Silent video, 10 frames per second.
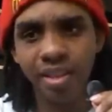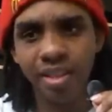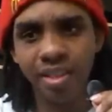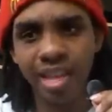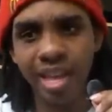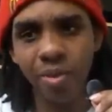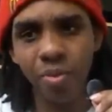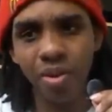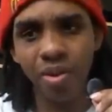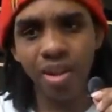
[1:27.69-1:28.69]
they
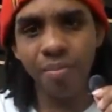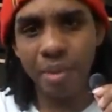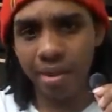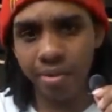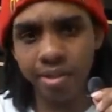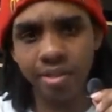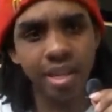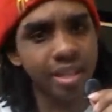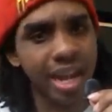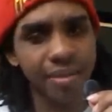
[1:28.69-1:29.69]
were embarrassed a
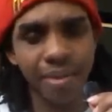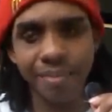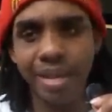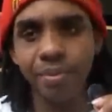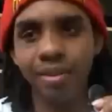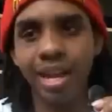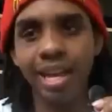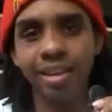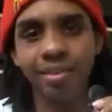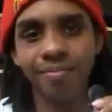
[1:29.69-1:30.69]
lot by people
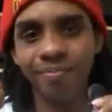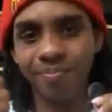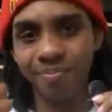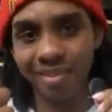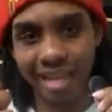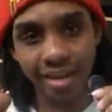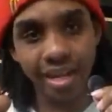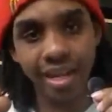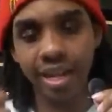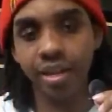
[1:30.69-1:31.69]
like Kelly
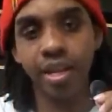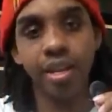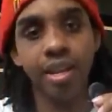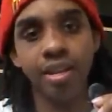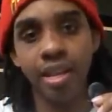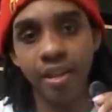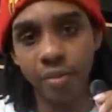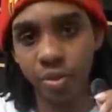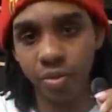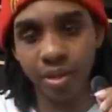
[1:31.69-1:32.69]
Kelly and Eve
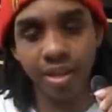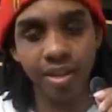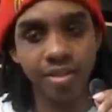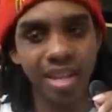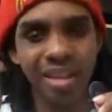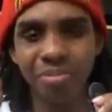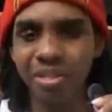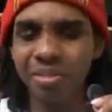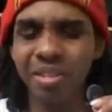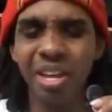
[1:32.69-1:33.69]
Torres, and I'm
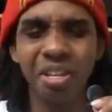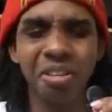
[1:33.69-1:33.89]
just like,